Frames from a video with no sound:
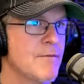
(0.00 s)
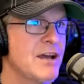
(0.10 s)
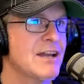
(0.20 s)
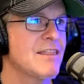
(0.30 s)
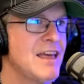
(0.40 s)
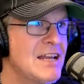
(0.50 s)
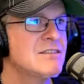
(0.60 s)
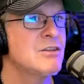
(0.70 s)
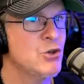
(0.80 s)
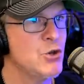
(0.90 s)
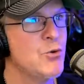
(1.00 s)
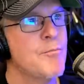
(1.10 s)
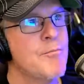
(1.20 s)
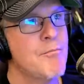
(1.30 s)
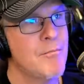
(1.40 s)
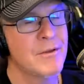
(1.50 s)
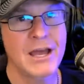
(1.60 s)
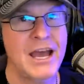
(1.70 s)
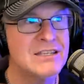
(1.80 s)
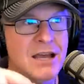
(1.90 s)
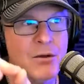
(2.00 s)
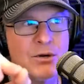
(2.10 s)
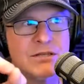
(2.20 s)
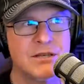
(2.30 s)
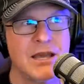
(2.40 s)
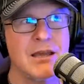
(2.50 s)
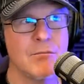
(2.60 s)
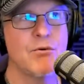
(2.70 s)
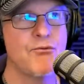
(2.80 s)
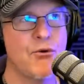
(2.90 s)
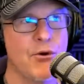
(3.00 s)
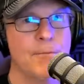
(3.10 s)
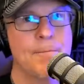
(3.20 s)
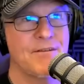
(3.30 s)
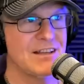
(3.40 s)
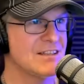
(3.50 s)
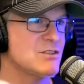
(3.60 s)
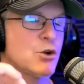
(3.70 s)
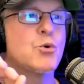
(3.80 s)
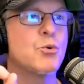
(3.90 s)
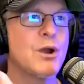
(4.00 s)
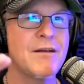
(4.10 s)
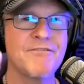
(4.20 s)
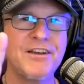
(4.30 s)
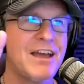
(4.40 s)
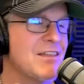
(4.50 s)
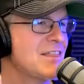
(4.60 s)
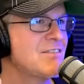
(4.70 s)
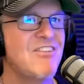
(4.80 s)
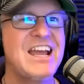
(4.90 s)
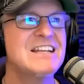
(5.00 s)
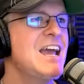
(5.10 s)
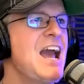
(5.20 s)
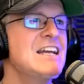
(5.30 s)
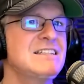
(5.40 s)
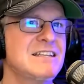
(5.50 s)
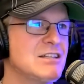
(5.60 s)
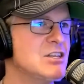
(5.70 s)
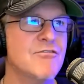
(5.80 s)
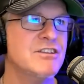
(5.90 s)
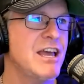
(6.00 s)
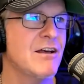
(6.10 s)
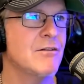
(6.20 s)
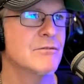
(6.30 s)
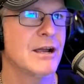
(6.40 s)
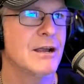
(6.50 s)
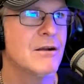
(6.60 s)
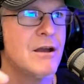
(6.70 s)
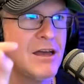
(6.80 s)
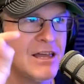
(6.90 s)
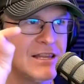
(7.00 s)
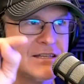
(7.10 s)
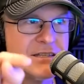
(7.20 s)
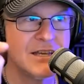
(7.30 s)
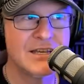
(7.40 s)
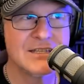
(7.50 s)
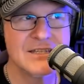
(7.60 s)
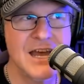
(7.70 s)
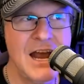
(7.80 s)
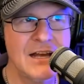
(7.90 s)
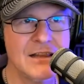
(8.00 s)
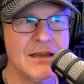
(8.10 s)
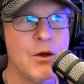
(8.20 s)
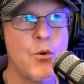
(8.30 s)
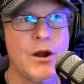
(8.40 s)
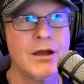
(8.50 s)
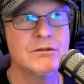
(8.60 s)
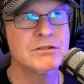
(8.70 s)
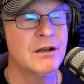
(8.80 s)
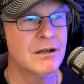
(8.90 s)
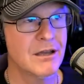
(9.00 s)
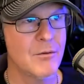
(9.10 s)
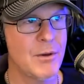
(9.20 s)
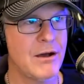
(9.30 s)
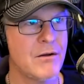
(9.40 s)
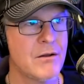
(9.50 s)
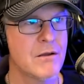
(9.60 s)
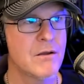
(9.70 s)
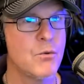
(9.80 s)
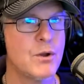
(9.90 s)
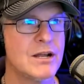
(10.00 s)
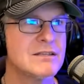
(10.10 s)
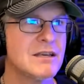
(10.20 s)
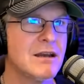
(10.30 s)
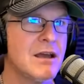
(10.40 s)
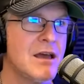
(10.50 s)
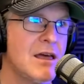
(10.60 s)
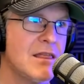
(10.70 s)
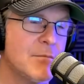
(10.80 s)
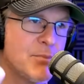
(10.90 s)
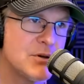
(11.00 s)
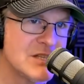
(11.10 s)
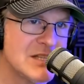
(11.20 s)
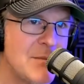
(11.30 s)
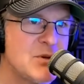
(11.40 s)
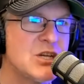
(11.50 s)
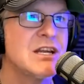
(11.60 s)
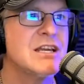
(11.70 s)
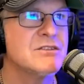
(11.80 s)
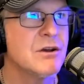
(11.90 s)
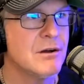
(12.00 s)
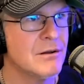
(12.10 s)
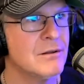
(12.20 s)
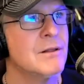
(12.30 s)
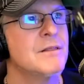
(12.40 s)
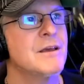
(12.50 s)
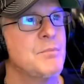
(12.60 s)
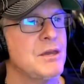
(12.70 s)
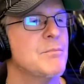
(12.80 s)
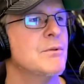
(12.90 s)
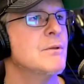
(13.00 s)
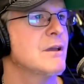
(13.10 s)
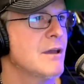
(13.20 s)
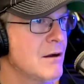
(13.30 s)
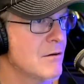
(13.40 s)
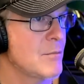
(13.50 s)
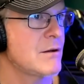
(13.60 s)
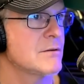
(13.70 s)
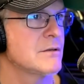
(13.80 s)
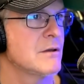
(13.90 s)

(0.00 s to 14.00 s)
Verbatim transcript: In fact, that's the new, as I was saying before, in fact, this is a great, fa- fantastic dovetail right here. This is exactly what I was talking about when I said the perception is all that people care about.